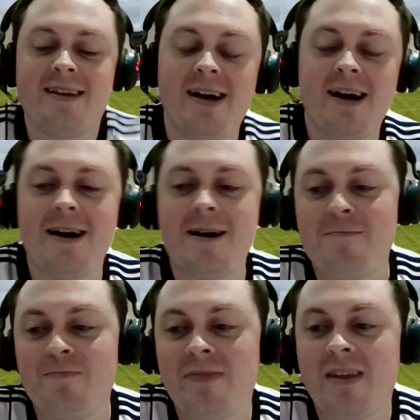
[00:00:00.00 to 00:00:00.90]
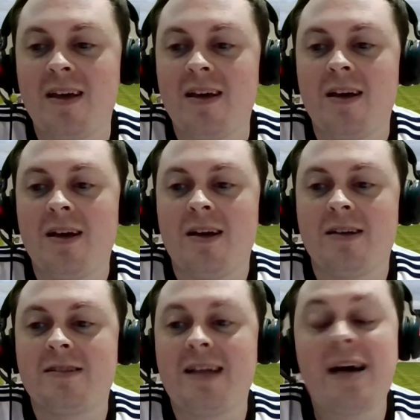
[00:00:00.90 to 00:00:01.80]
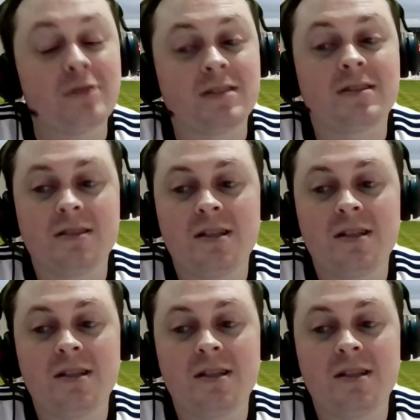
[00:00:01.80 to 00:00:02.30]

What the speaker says: So that was,